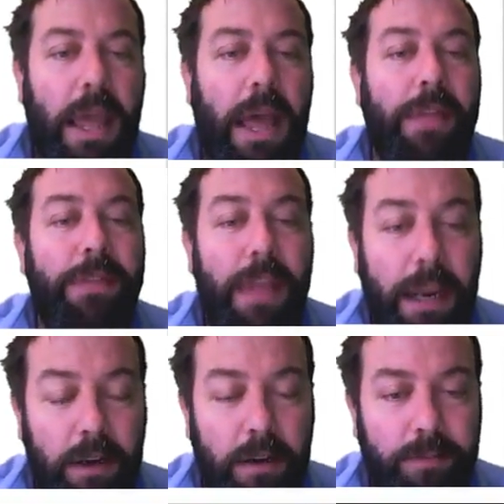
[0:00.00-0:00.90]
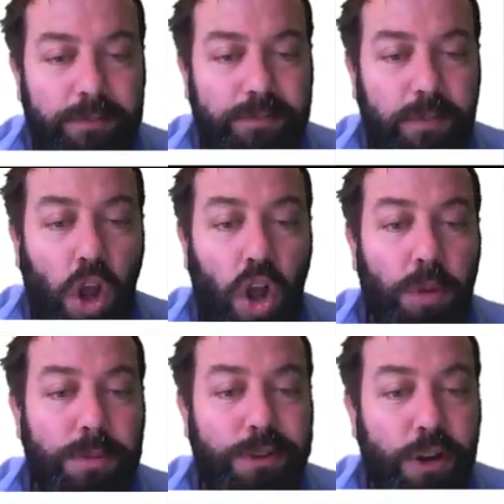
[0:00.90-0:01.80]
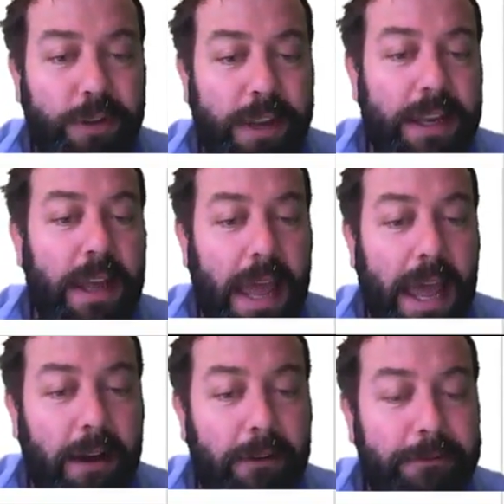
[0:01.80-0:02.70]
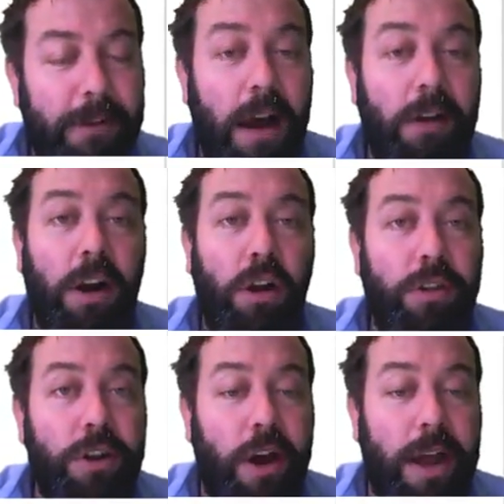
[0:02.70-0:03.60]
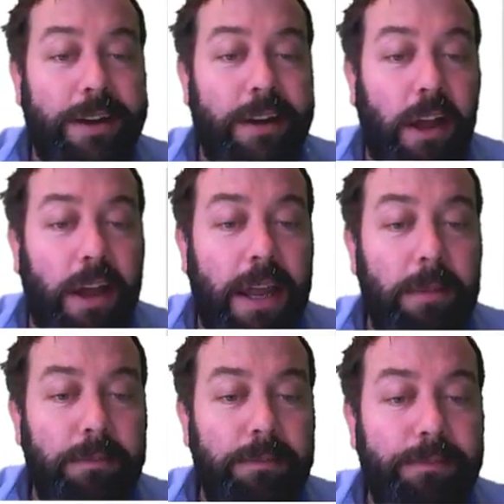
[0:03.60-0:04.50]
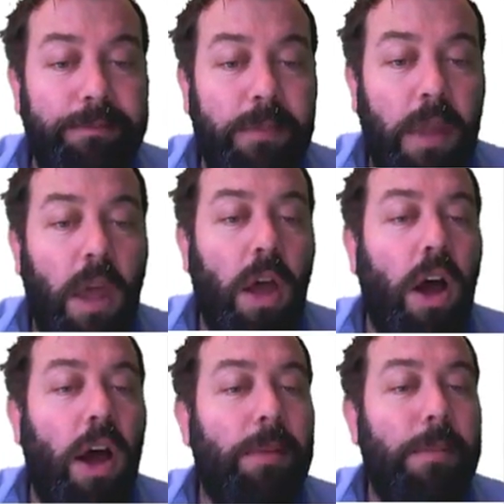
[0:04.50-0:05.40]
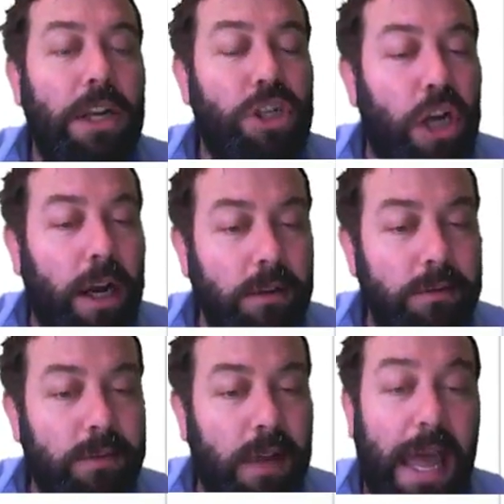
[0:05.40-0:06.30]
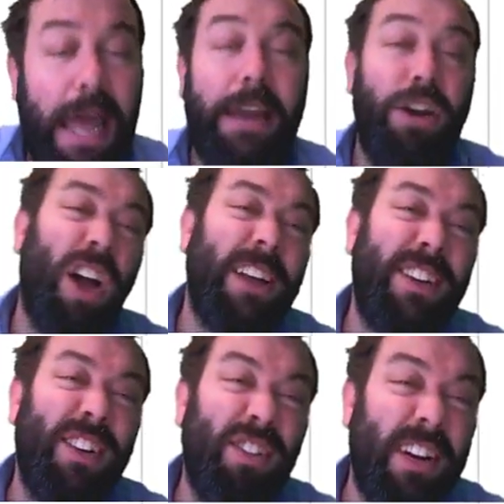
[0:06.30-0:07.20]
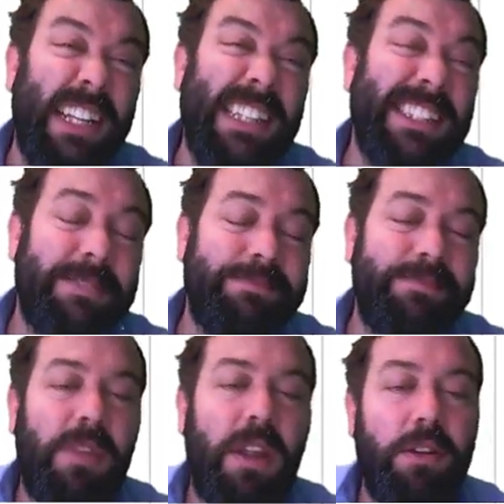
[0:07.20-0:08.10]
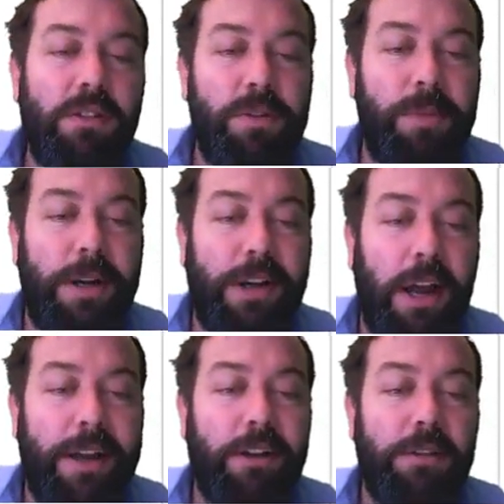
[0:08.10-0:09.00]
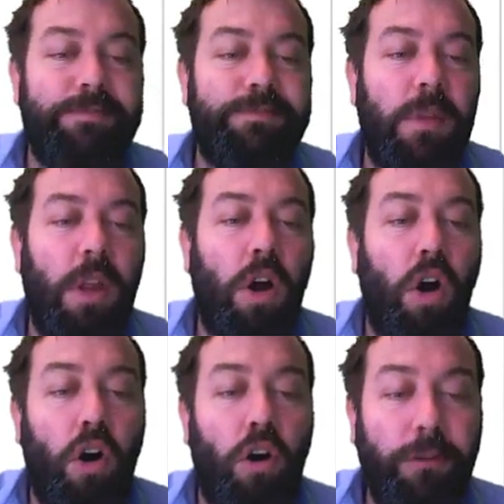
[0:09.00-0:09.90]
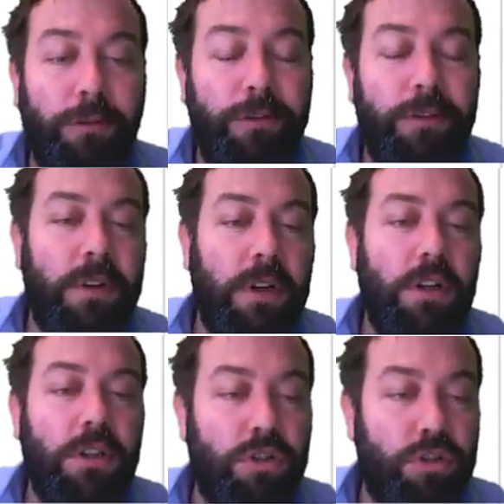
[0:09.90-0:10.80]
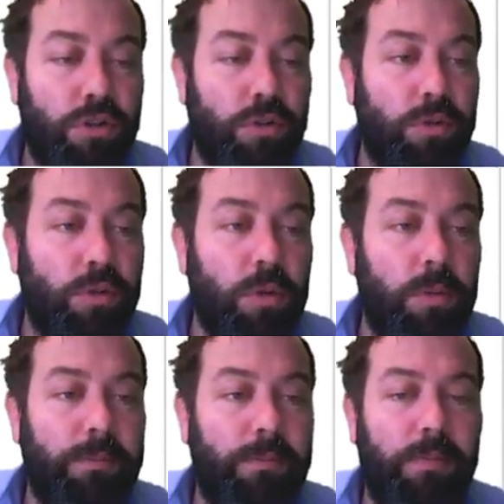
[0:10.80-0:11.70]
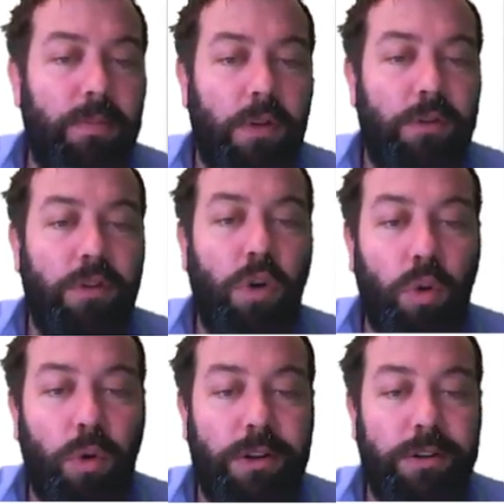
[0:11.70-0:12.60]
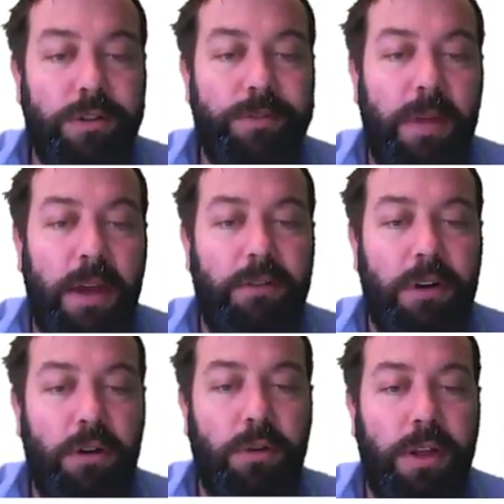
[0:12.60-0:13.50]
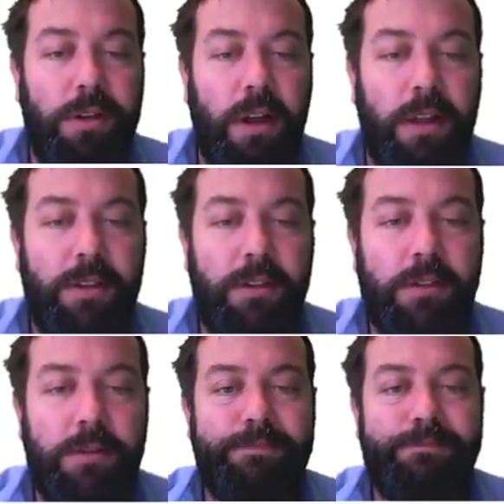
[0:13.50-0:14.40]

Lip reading: then, observing how far along the diagonal I am, I measure at 90 degrees to my diagonal off to those corners and record those like this.